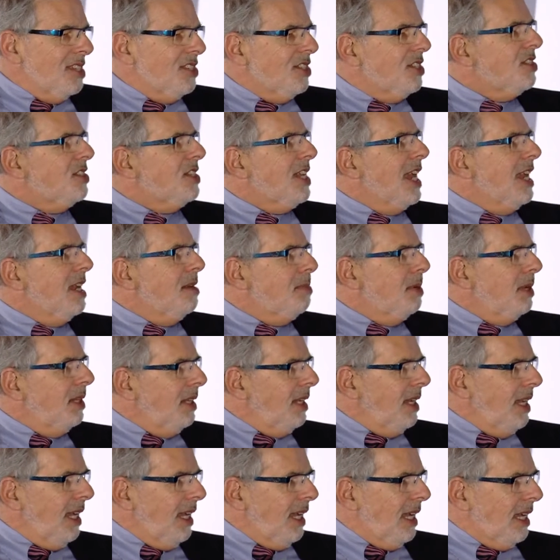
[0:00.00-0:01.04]

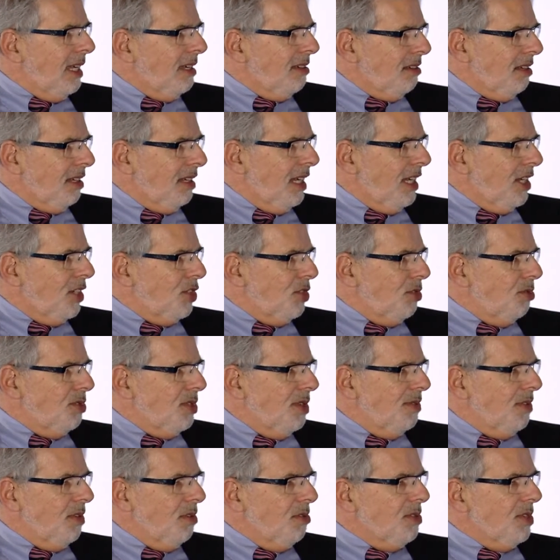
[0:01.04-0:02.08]
Sustainability
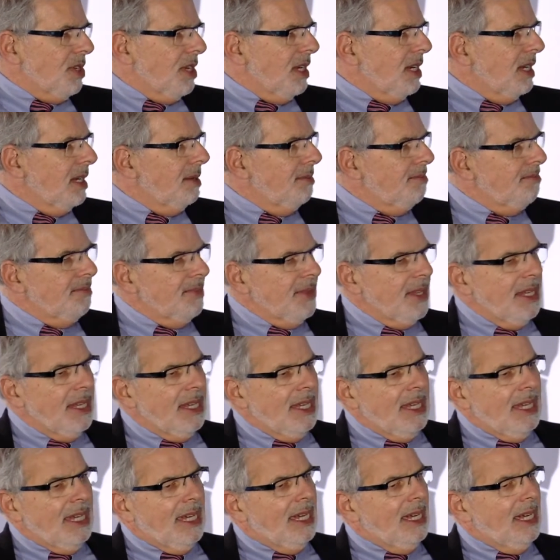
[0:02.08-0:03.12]
issues, if there's a
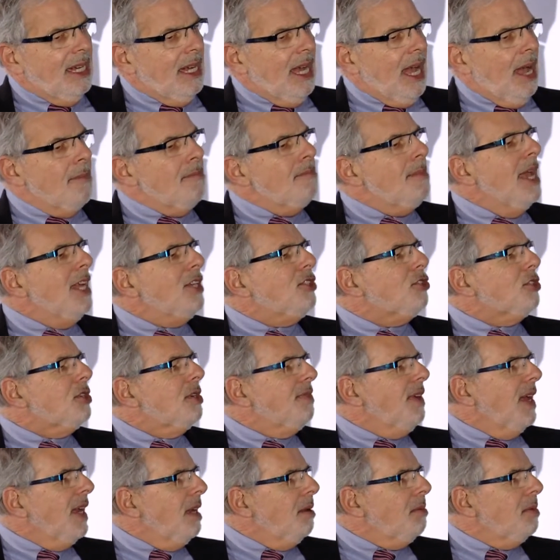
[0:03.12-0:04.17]
major
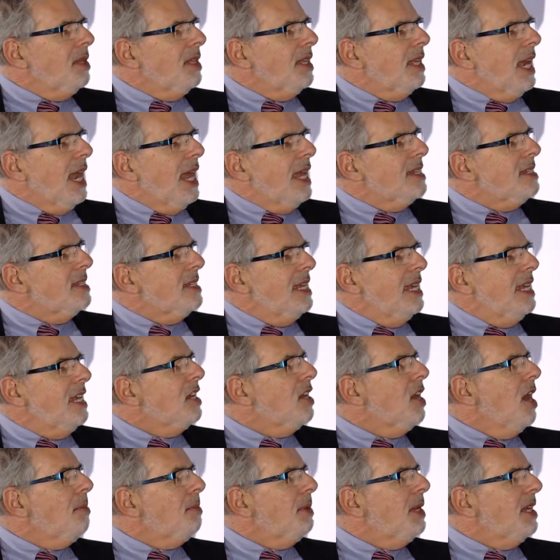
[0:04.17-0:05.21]
development that has
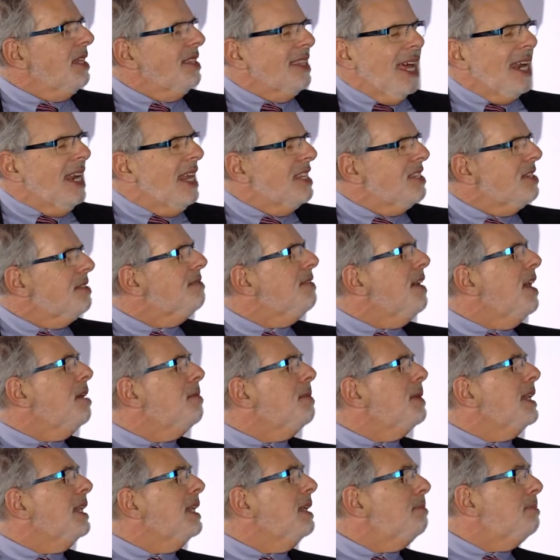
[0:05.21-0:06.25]

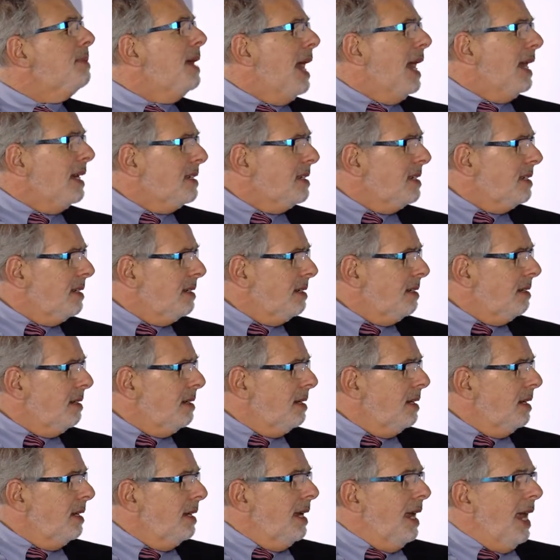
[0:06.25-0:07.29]
environmental impact.
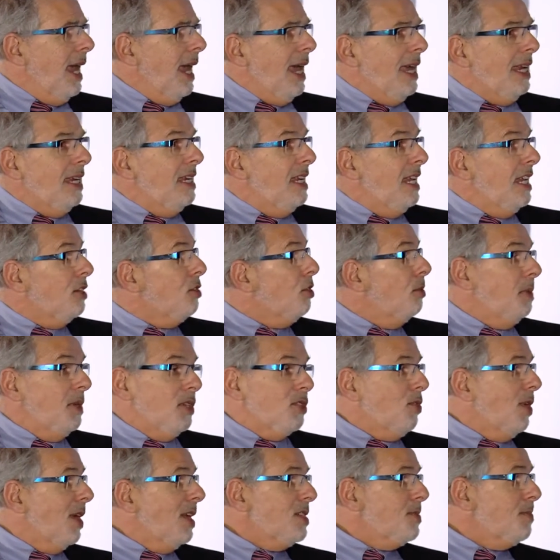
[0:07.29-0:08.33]
And it could be
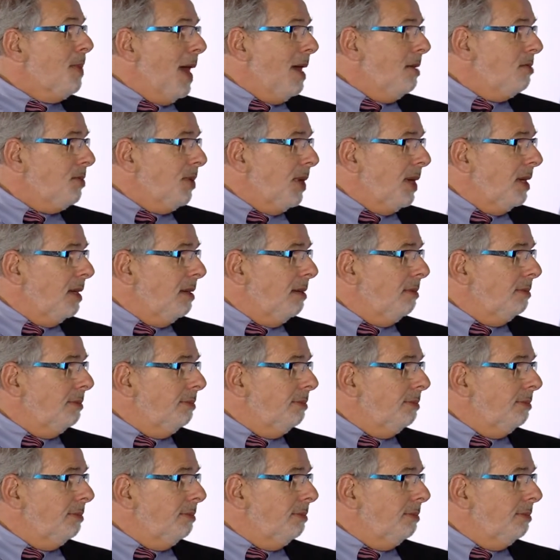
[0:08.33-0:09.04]
transboundary.